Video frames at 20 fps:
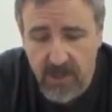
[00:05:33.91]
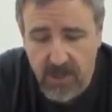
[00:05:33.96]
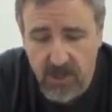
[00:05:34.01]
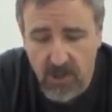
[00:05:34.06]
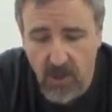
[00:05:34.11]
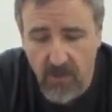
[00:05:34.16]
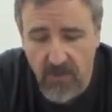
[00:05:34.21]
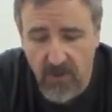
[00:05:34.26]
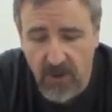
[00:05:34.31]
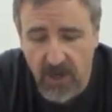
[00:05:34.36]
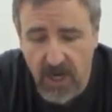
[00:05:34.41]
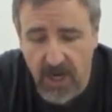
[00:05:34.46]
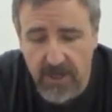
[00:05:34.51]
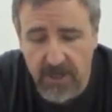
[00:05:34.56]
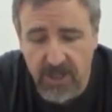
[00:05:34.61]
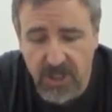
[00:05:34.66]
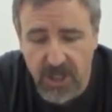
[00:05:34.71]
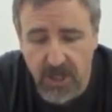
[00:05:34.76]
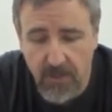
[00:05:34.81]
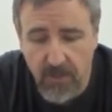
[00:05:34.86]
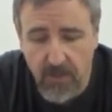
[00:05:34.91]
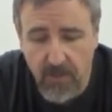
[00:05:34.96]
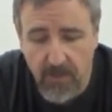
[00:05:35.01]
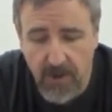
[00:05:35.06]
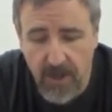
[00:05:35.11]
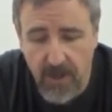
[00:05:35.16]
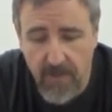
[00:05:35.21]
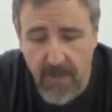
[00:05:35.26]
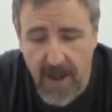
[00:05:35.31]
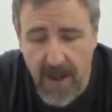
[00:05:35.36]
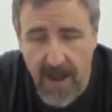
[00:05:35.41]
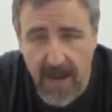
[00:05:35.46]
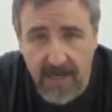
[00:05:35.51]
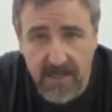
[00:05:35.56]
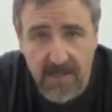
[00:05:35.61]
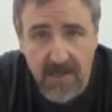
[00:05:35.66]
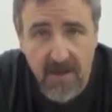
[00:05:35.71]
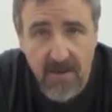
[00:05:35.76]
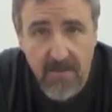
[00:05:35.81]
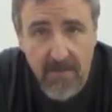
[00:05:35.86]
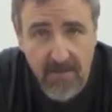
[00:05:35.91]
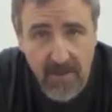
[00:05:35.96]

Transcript: So if you're going to ship with breather bags,